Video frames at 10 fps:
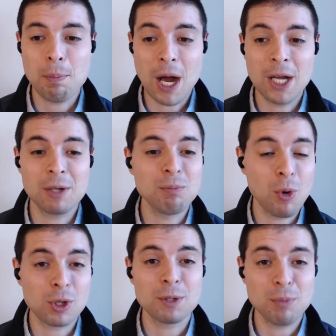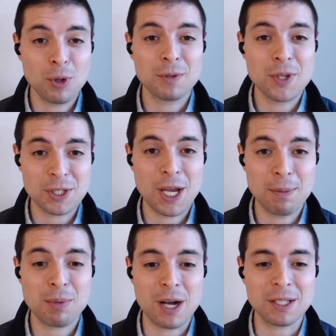buying more and more of the
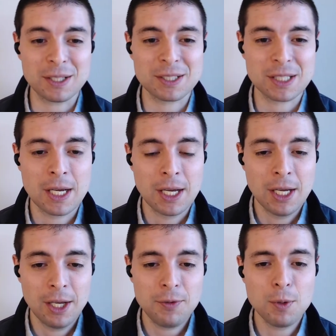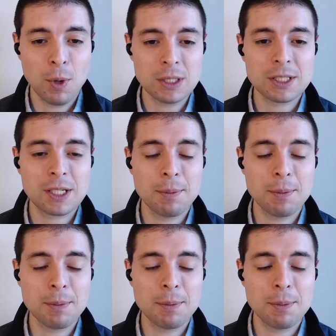same products. If you want to